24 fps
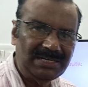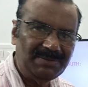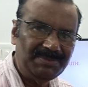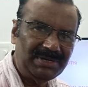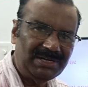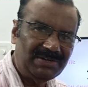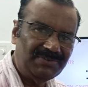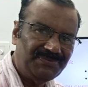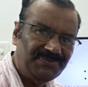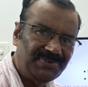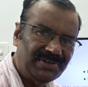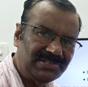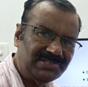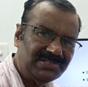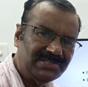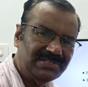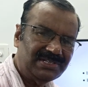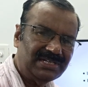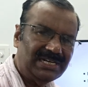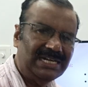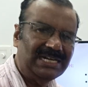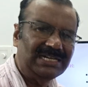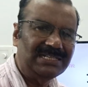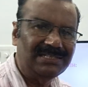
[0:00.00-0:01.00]
in between first
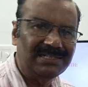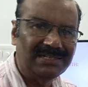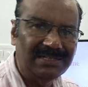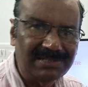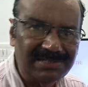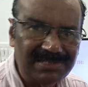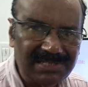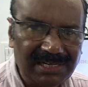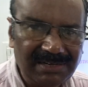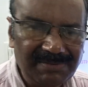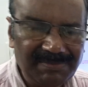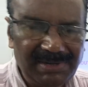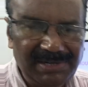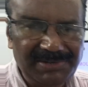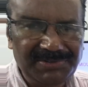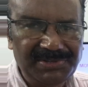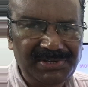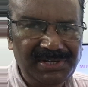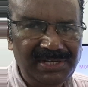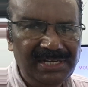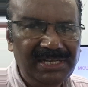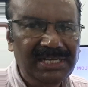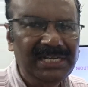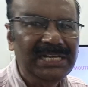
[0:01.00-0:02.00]
and third segments.
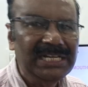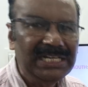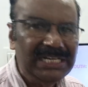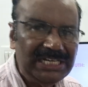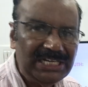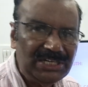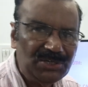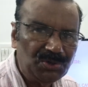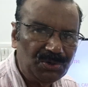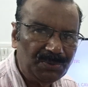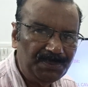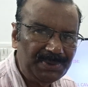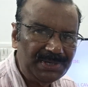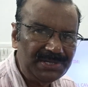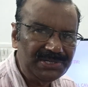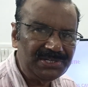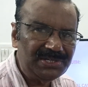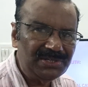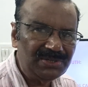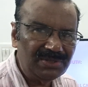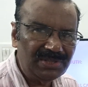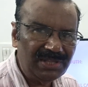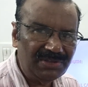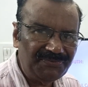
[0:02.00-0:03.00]
It opens
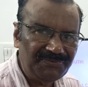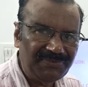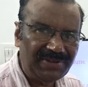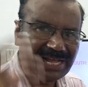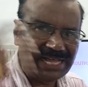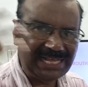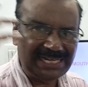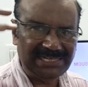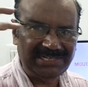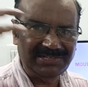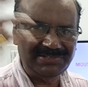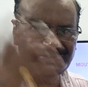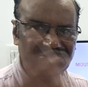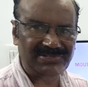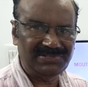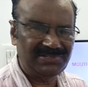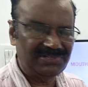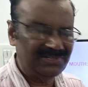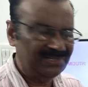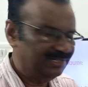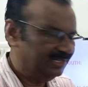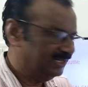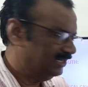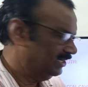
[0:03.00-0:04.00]
into the pharynx.